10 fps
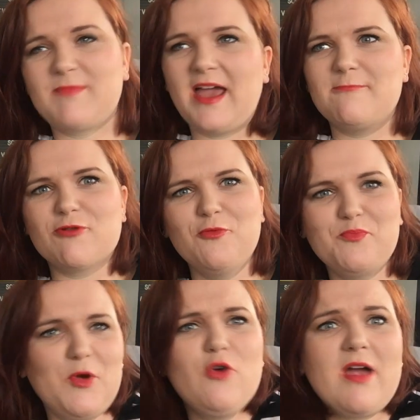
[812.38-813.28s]
April
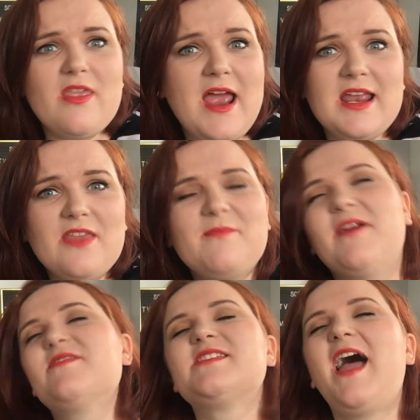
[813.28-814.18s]
or any other
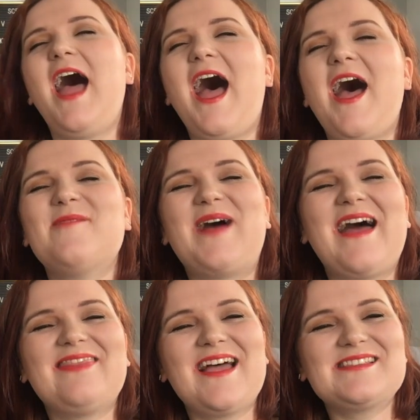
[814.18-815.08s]
months. Um,
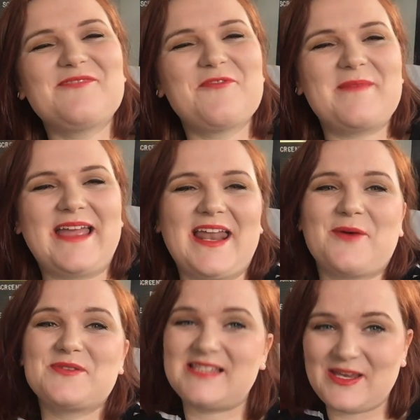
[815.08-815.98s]
and that's it from me and
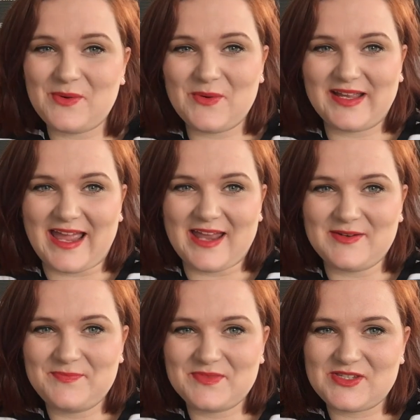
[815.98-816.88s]
I will see you all
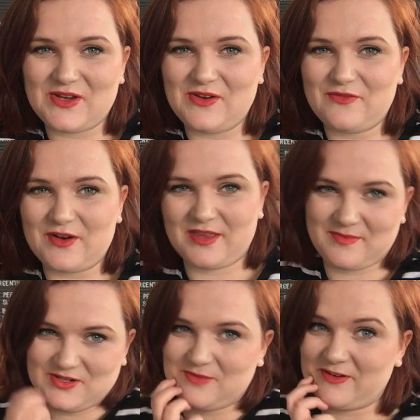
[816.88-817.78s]
again soon for another
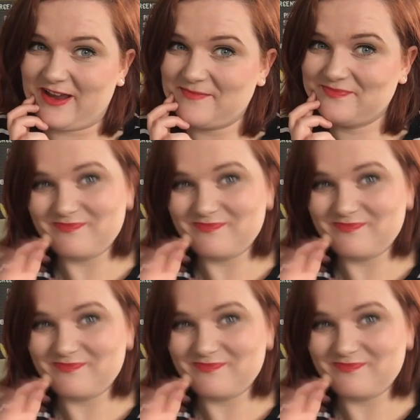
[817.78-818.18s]
BookTube video.